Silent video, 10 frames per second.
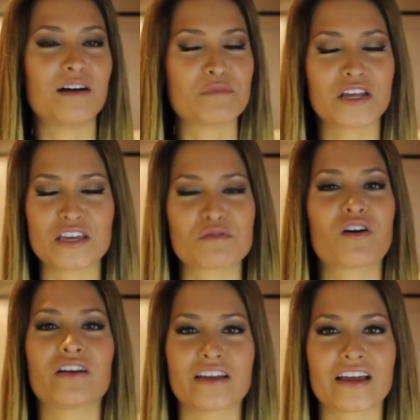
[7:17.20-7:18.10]
I'm gonna keep
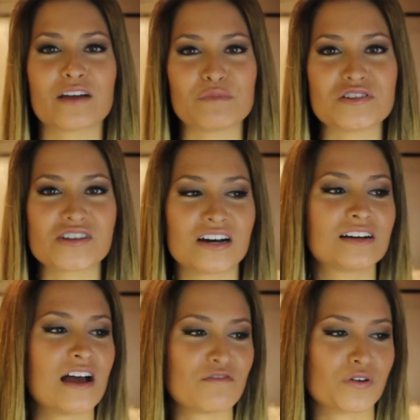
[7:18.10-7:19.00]
calling it
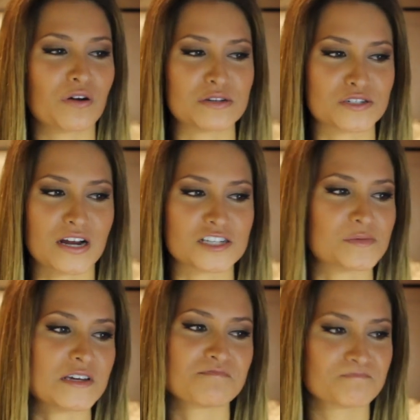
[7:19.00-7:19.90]
kombucha. Everyone always
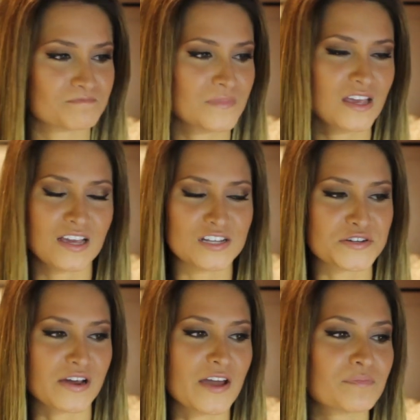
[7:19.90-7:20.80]
corrects me.
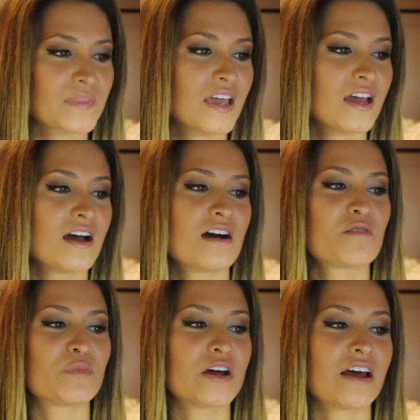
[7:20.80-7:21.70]
It's okay.
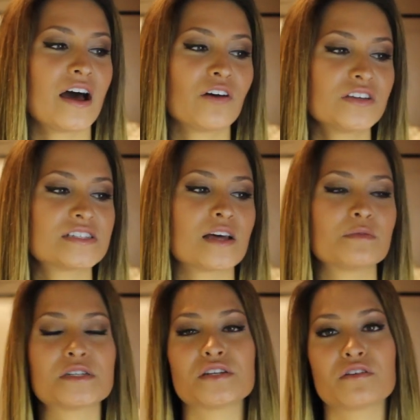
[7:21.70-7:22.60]
But a healthy
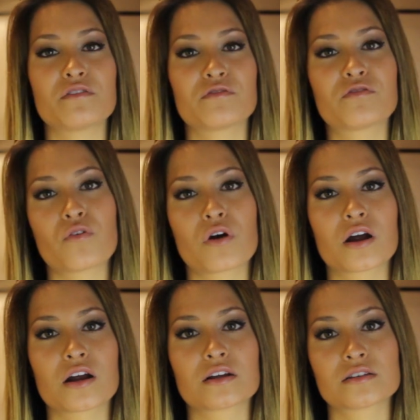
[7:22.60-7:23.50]
substitute
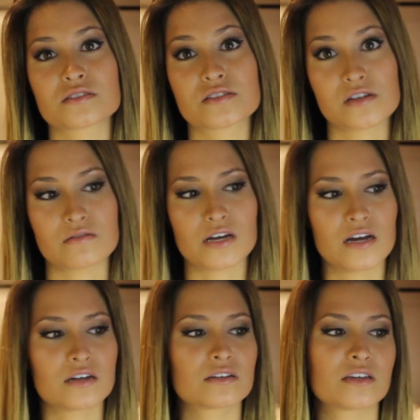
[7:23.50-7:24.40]
for
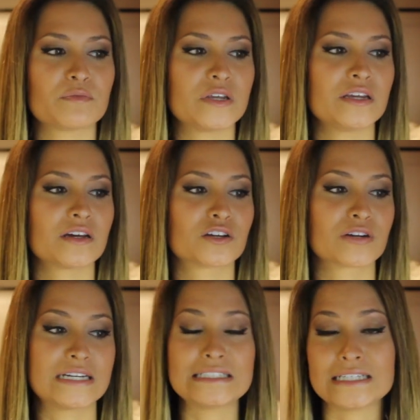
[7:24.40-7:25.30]
soda can be
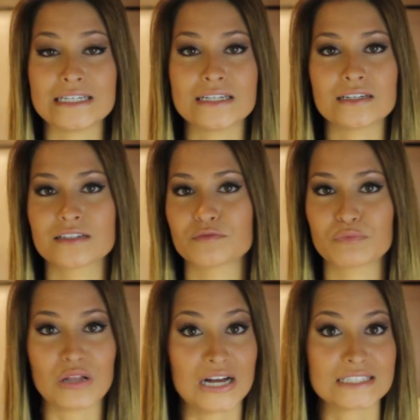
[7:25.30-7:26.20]
green tea,
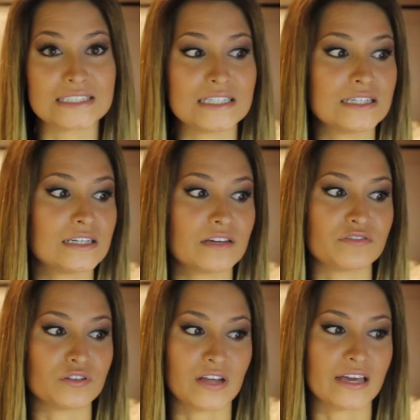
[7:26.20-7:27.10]
black tea
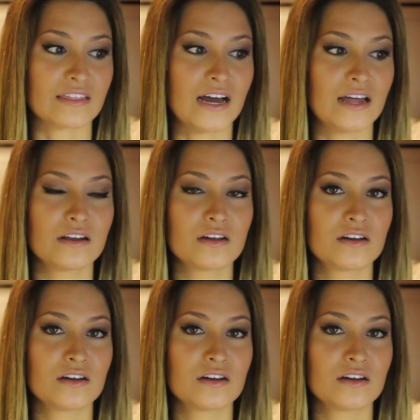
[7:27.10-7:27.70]
if you like that,